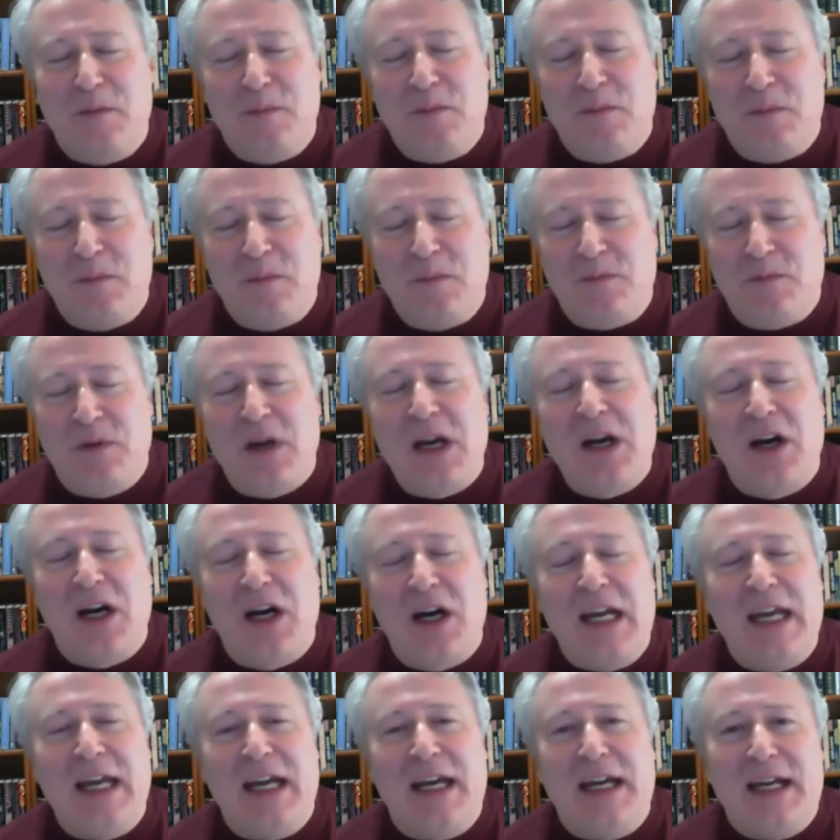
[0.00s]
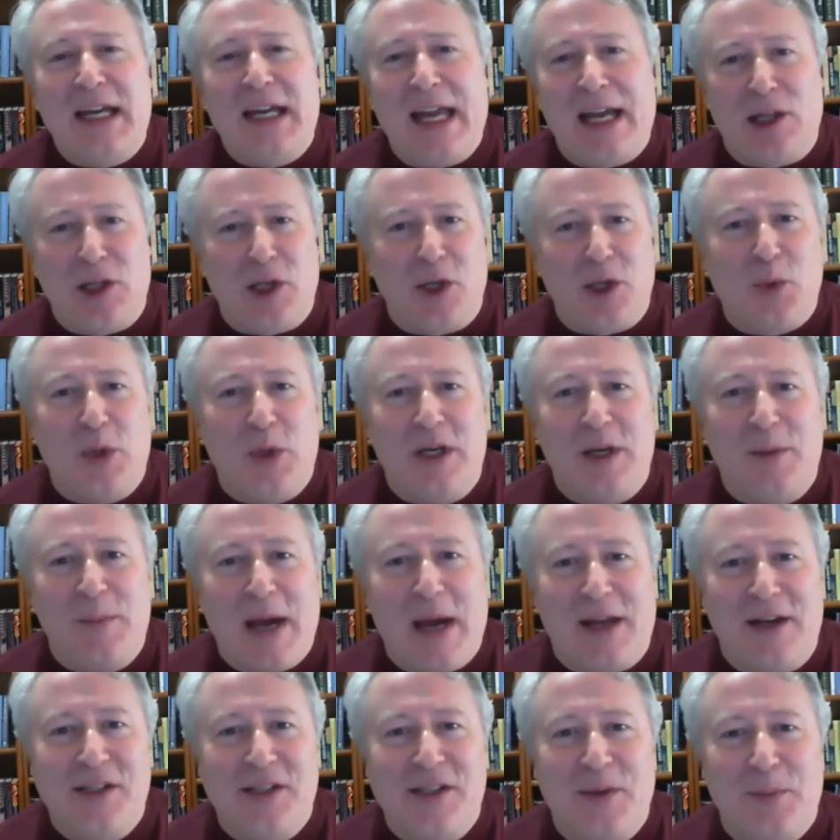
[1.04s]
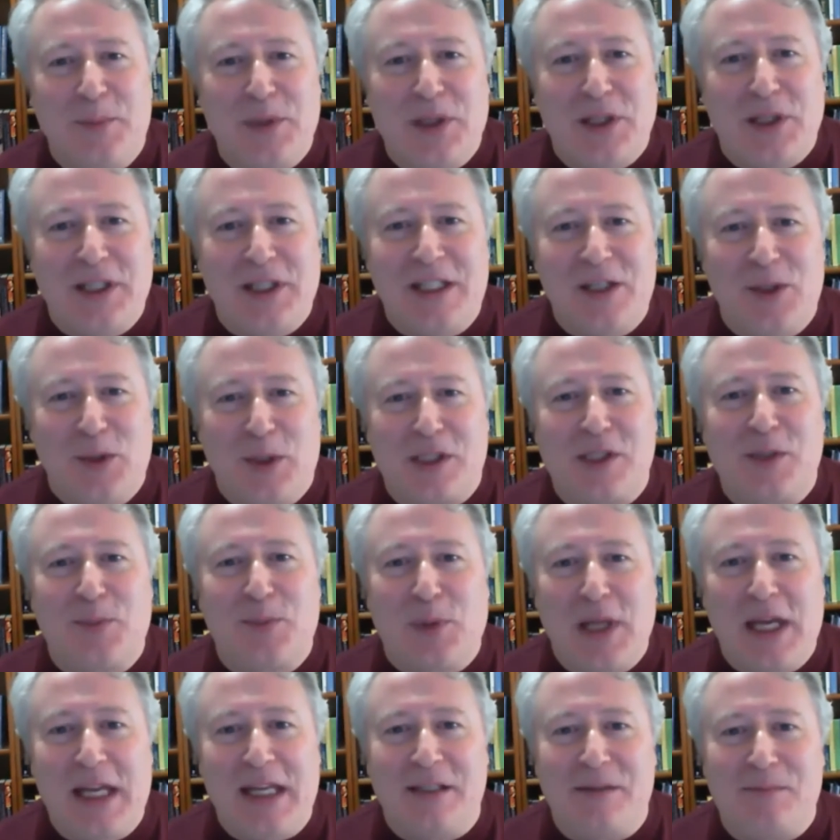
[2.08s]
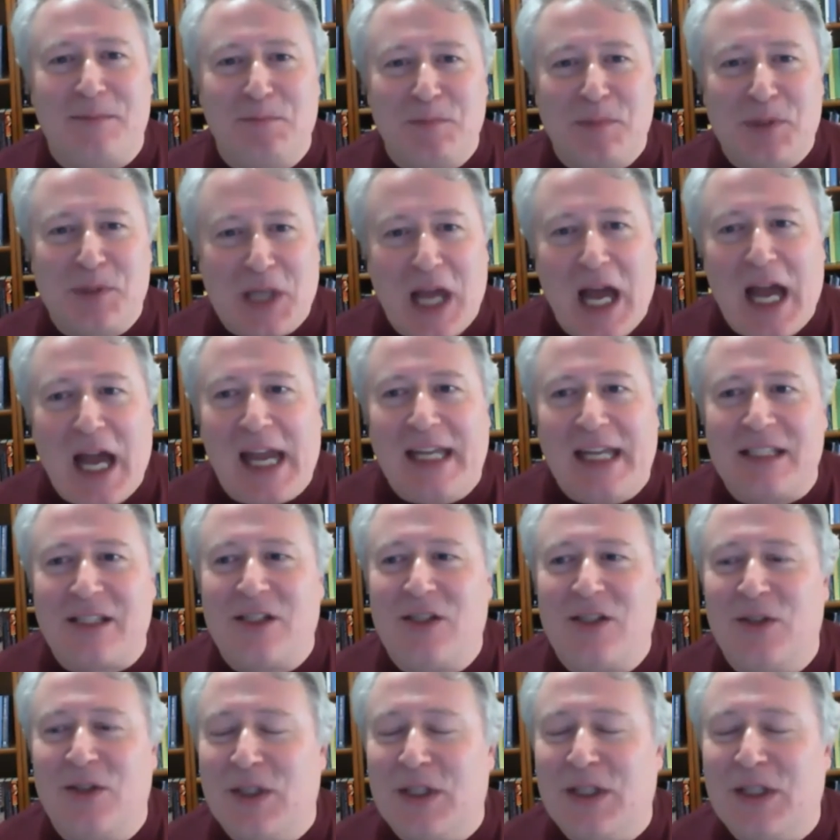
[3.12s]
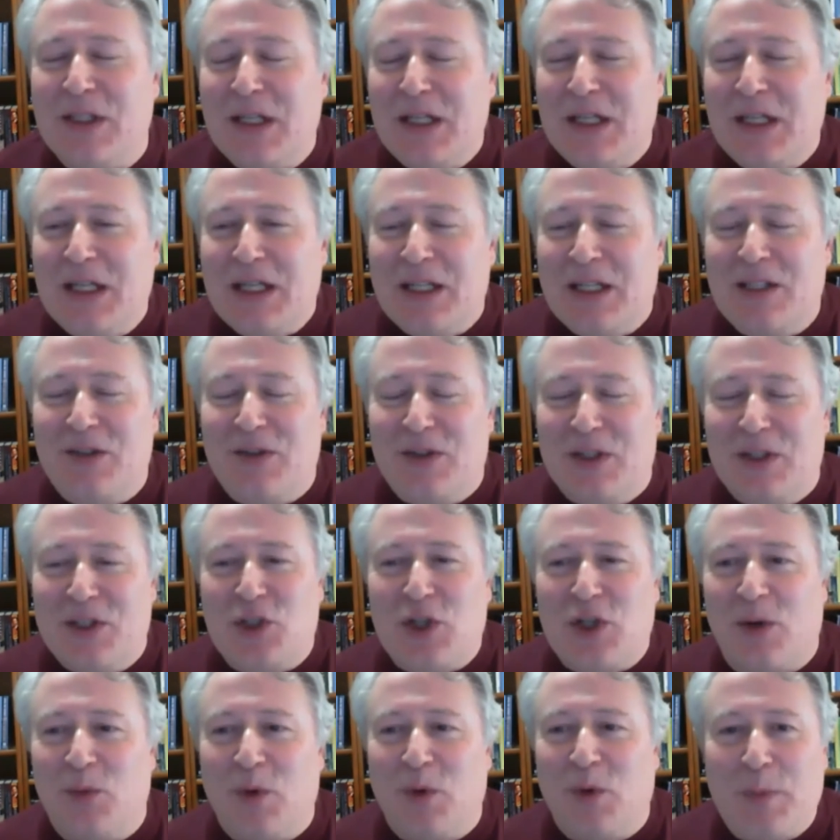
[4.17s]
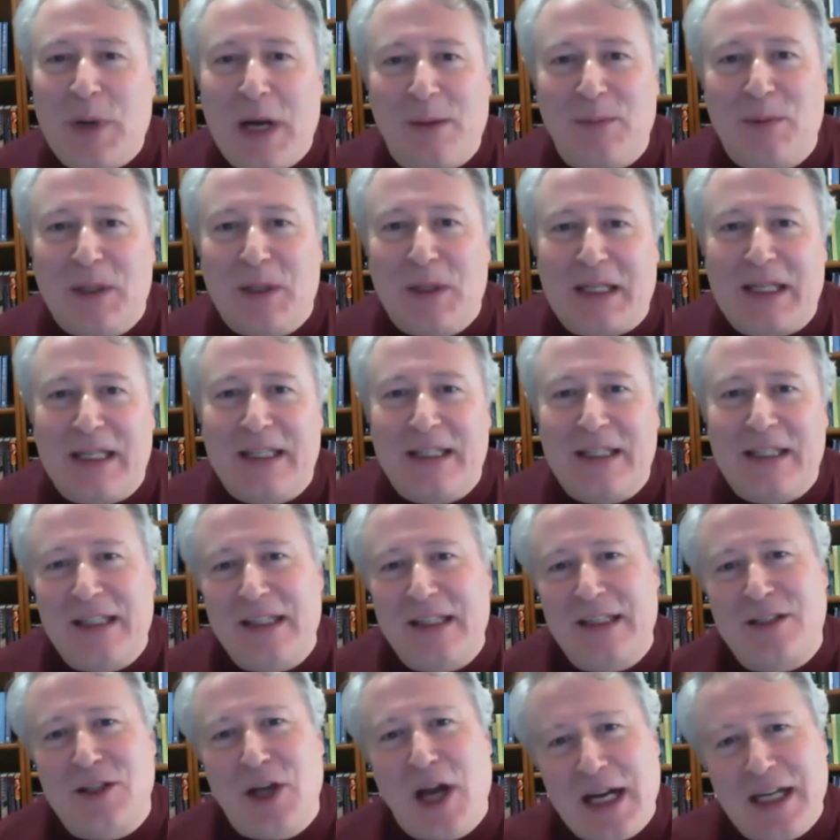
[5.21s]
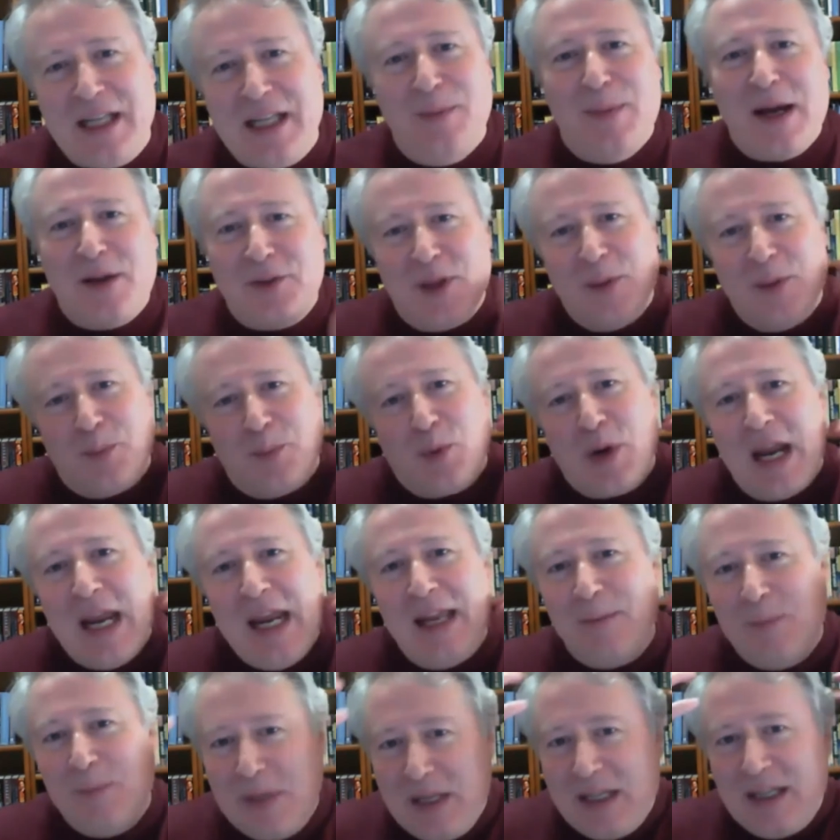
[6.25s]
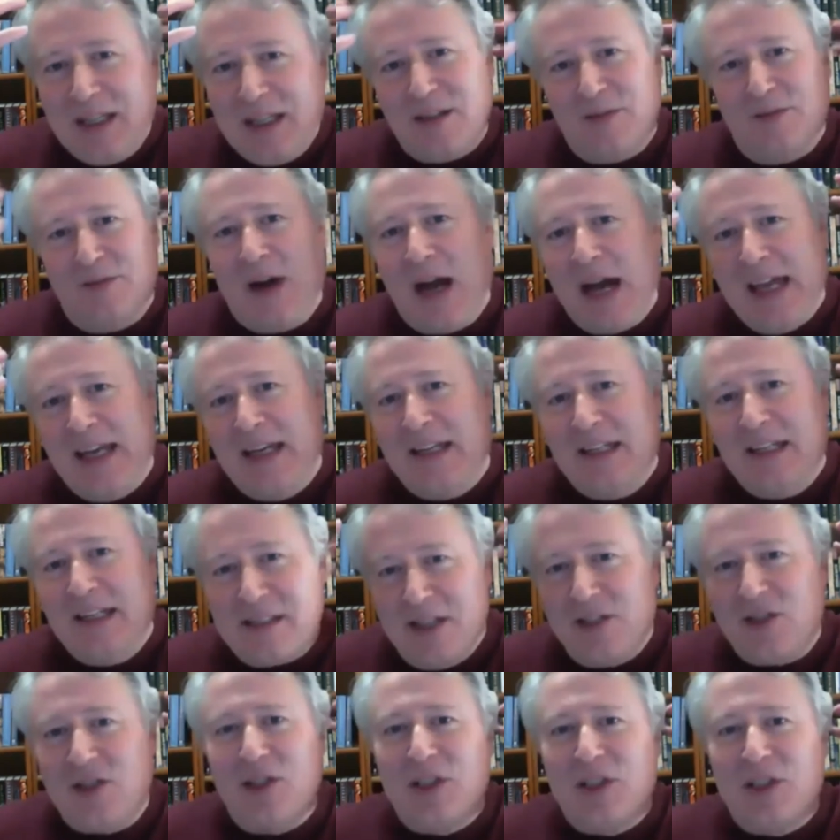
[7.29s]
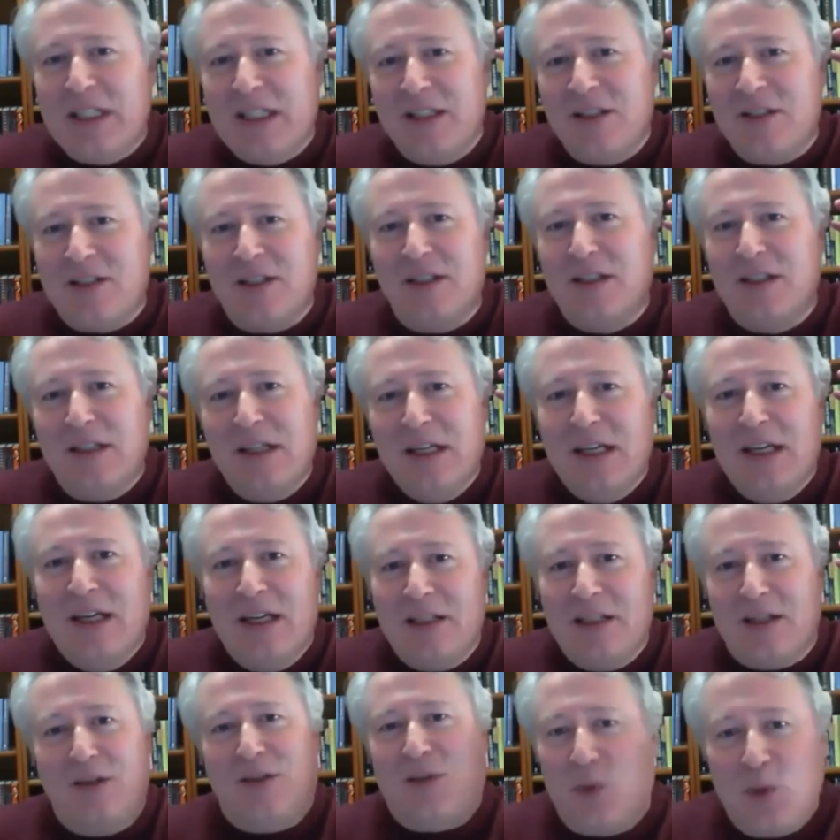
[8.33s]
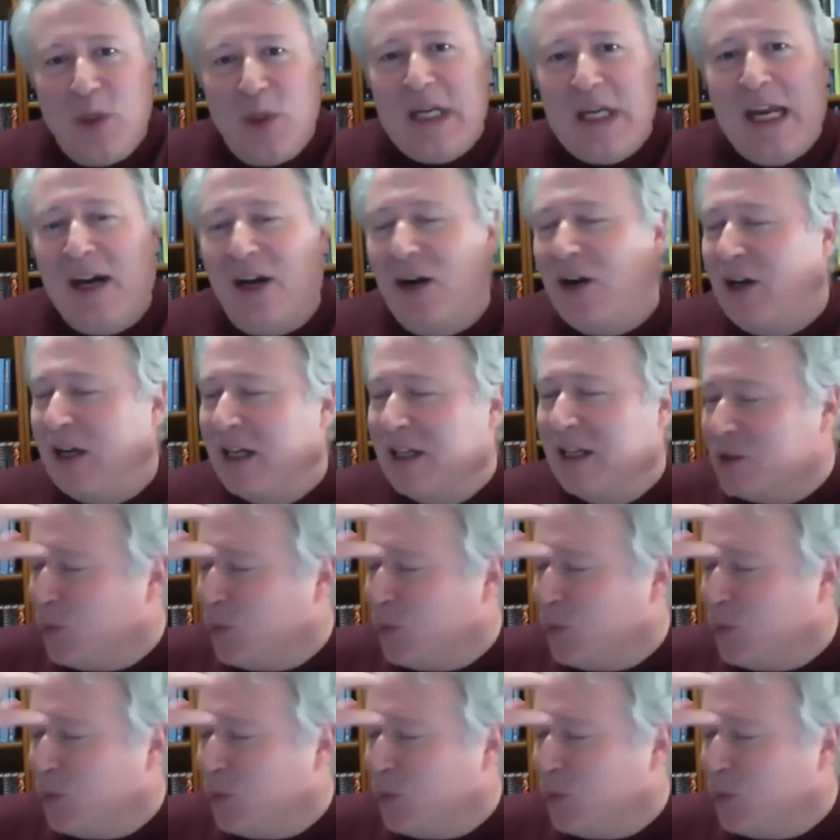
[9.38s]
very eloquent about his ability to explain science to the general public. And he talked about the brain being divided essentially into three areas.